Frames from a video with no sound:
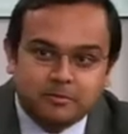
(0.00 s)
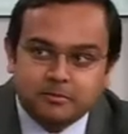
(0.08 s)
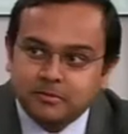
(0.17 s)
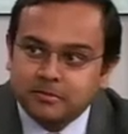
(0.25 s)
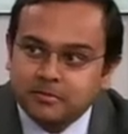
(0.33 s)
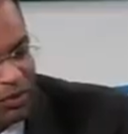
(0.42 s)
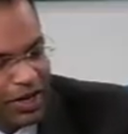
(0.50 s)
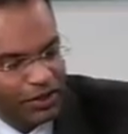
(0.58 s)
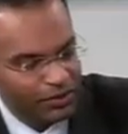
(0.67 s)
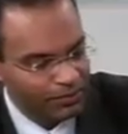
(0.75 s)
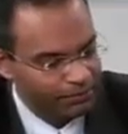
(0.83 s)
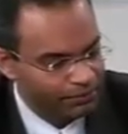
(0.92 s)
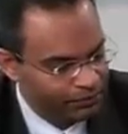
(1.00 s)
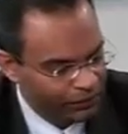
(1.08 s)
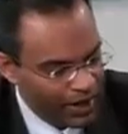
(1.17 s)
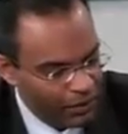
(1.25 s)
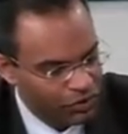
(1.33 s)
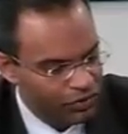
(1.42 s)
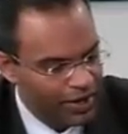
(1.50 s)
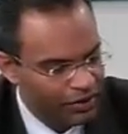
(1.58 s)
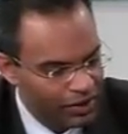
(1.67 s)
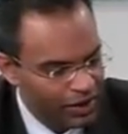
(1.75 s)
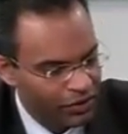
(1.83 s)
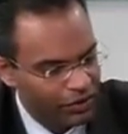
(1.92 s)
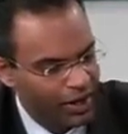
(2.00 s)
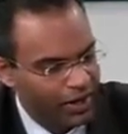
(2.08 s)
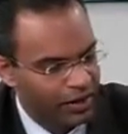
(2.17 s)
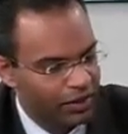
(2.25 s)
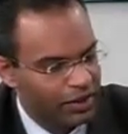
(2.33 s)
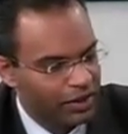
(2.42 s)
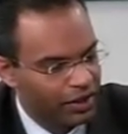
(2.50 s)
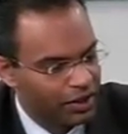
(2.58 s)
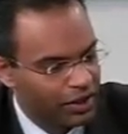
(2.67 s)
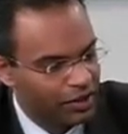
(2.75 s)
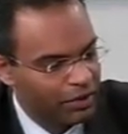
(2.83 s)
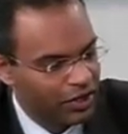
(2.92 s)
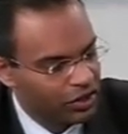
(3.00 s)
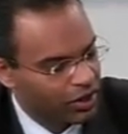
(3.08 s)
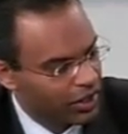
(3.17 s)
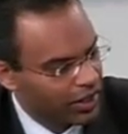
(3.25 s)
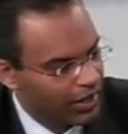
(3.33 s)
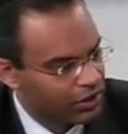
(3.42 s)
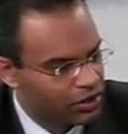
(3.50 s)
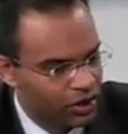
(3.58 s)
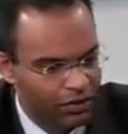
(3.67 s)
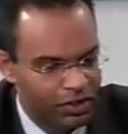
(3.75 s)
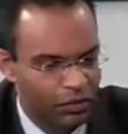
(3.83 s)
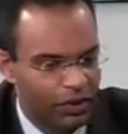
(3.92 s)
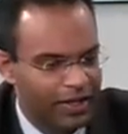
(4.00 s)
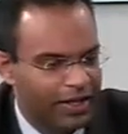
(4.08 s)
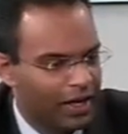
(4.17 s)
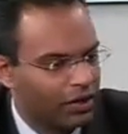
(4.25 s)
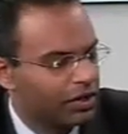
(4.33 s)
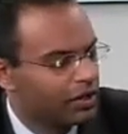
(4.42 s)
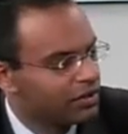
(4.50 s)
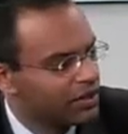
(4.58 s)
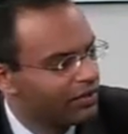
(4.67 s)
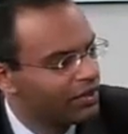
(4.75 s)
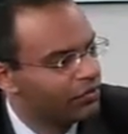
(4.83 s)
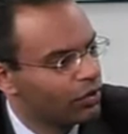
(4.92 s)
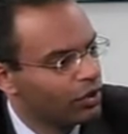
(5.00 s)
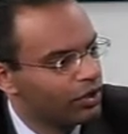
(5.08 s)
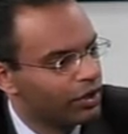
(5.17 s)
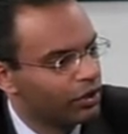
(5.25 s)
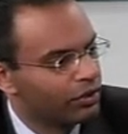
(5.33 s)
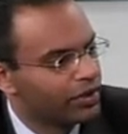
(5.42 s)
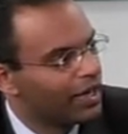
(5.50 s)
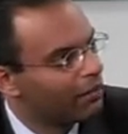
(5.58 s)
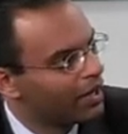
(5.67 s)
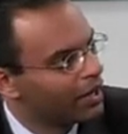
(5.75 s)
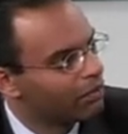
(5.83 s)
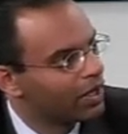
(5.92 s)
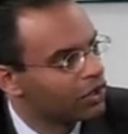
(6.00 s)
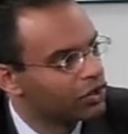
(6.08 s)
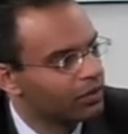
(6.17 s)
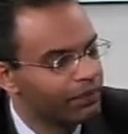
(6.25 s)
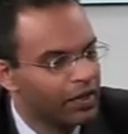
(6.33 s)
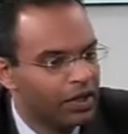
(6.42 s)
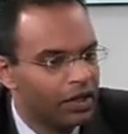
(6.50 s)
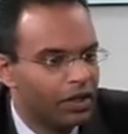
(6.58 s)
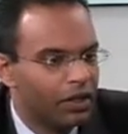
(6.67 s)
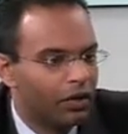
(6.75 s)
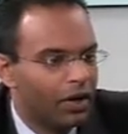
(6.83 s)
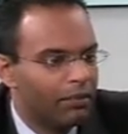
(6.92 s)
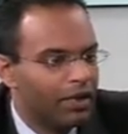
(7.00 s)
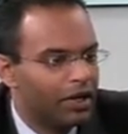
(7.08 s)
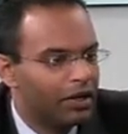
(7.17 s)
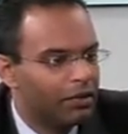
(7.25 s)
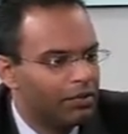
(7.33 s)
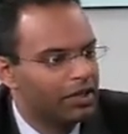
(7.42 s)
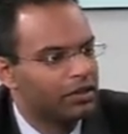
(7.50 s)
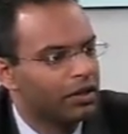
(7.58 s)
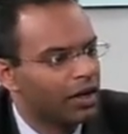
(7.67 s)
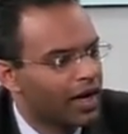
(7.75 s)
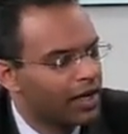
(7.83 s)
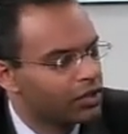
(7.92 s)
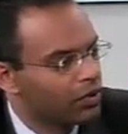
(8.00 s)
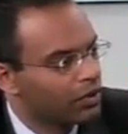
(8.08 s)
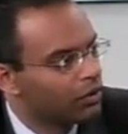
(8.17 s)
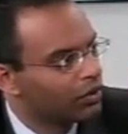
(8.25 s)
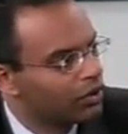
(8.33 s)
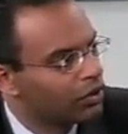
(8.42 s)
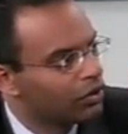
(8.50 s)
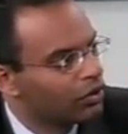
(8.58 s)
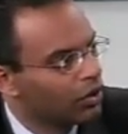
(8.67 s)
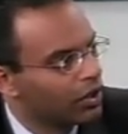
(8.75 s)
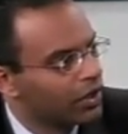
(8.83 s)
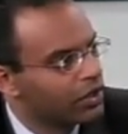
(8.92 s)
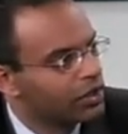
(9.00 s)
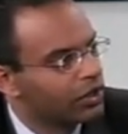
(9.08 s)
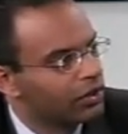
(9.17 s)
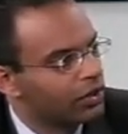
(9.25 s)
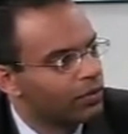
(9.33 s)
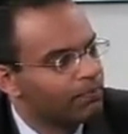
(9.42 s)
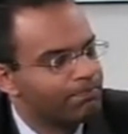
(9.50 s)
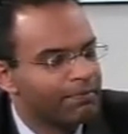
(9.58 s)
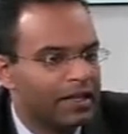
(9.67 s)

So, Manesh, I was rounding the other day on the inpatient cardiology service, and we encountered a 74-year-old diabetic patient who had been admitted to the hospital with an acute coronary syndrome.